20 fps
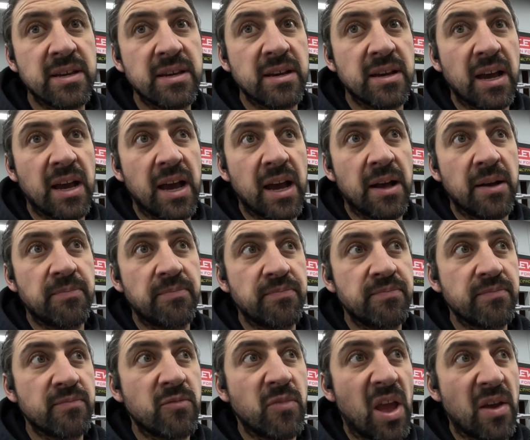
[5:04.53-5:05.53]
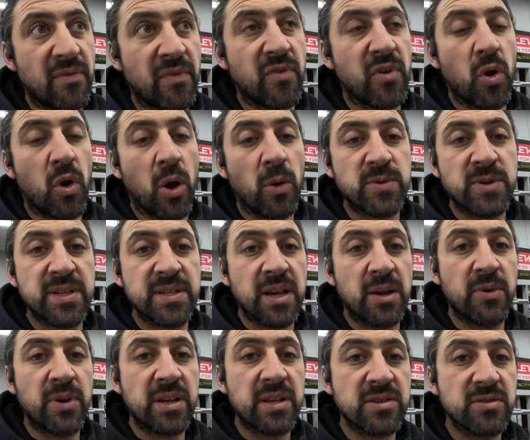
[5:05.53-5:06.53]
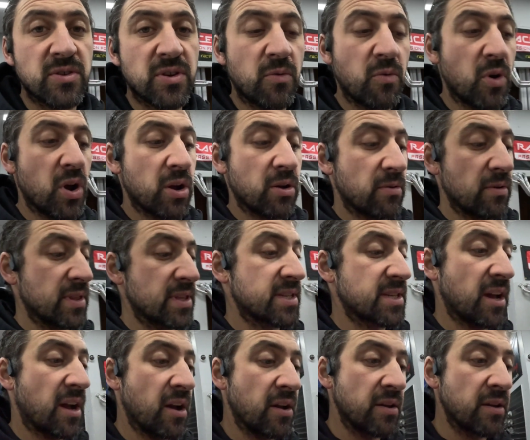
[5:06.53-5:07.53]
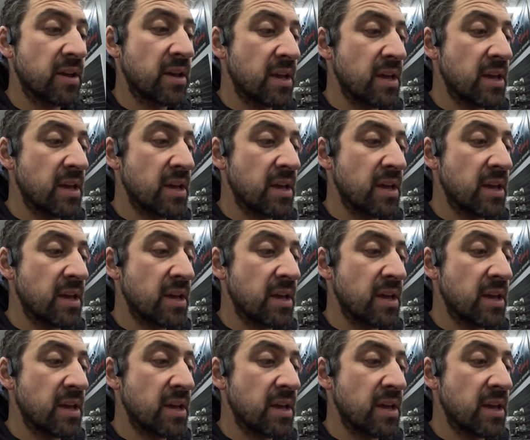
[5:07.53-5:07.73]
we have a few options that we can sort of work with. So,